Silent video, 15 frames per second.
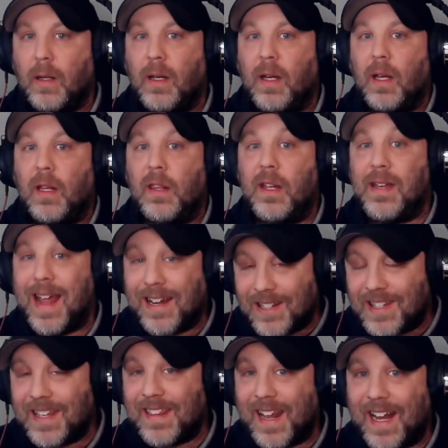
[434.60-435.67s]
The next
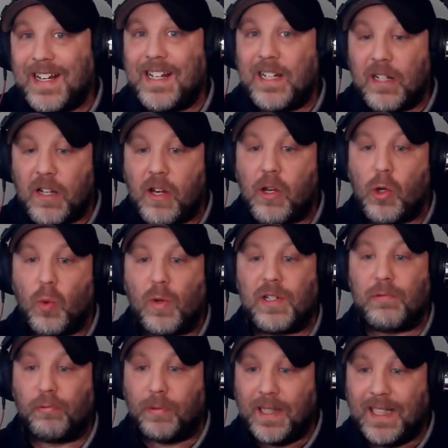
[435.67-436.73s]
thing that I needed to do
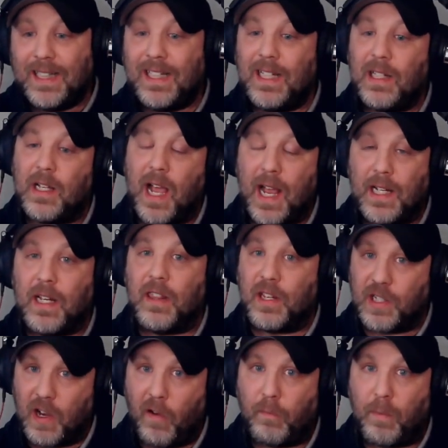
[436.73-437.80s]
was really kind of the
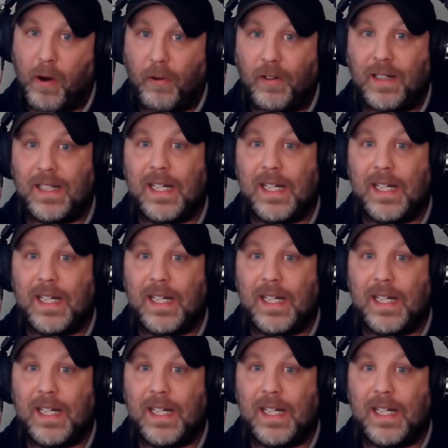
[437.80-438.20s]
tough part.